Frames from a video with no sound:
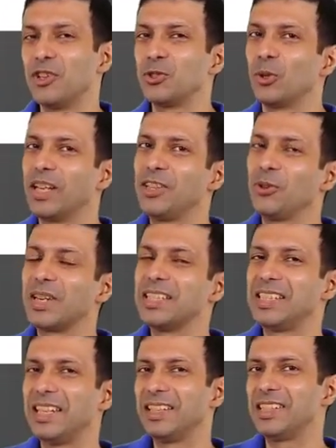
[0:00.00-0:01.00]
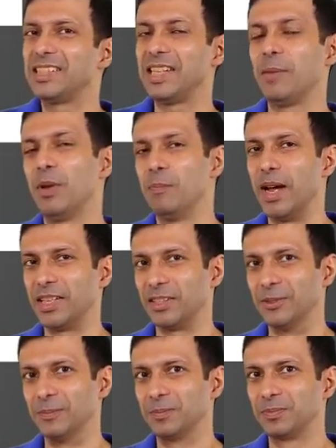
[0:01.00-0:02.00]
so that you can see this table
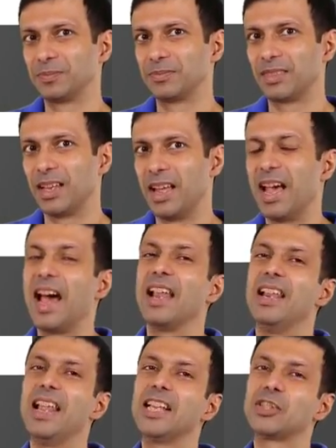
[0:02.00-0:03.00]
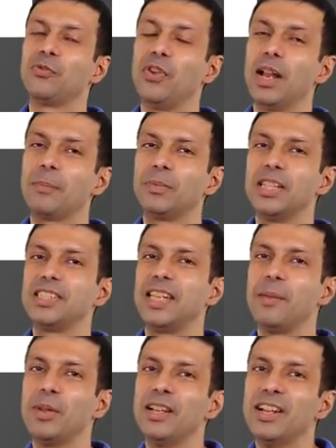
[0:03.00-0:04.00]
better. And let's fill up this
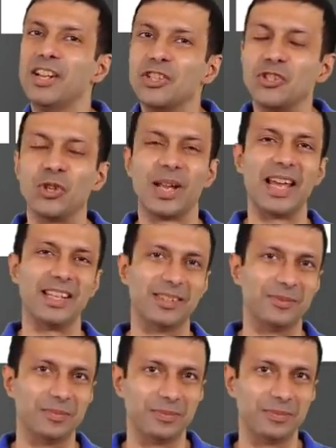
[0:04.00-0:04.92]
table together.